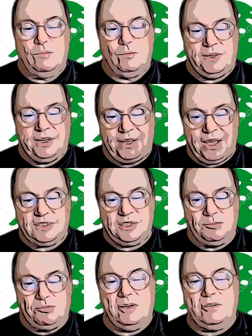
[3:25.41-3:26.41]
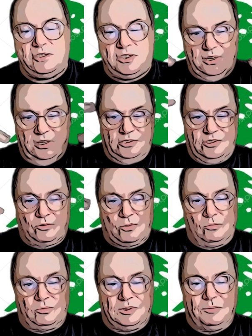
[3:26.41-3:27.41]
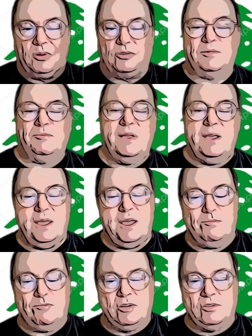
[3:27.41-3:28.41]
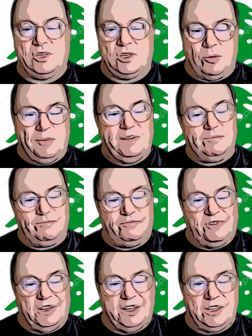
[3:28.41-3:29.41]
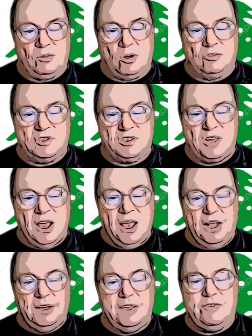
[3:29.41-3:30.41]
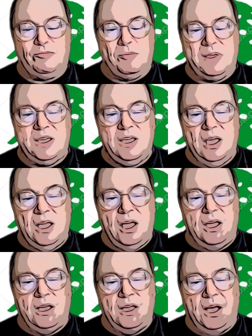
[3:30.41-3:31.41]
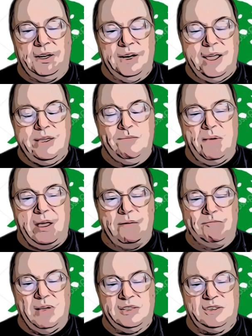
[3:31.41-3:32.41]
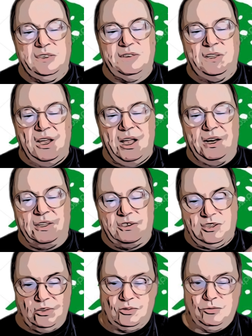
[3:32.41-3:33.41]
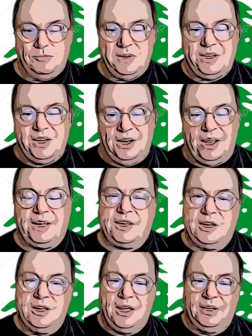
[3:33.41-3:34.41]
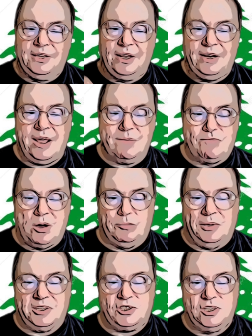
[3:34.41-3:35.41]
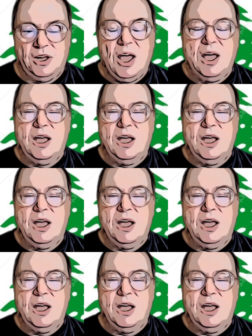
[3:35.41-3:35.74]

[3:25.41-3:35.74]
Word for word: When you get to the post, scroll to the bottom, hit post a comment, fill in your answers, leave me a name, a message, and a social media link, and then hit publish.